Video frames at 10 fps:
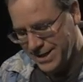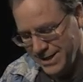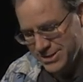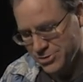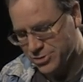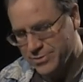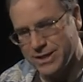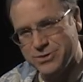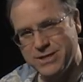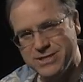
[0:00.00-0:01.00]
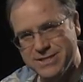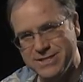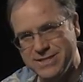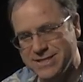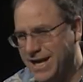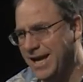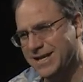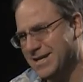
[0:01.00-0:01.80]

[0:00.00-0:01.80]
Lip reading: high school graduation season and